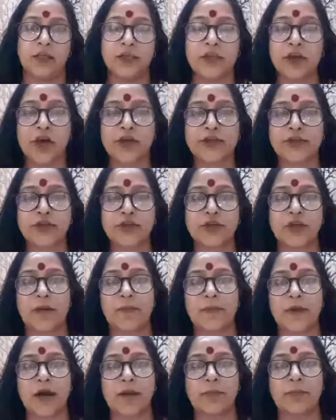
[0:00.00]
thought to
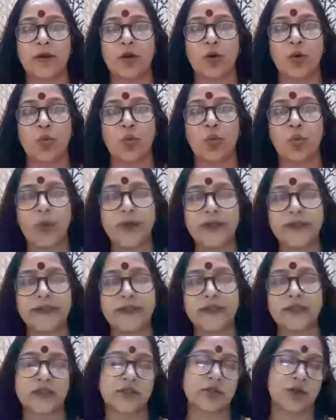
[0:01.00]
come up with
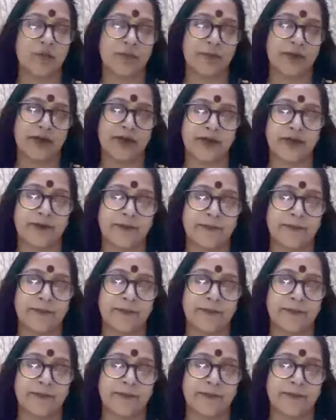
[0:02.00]
this topic,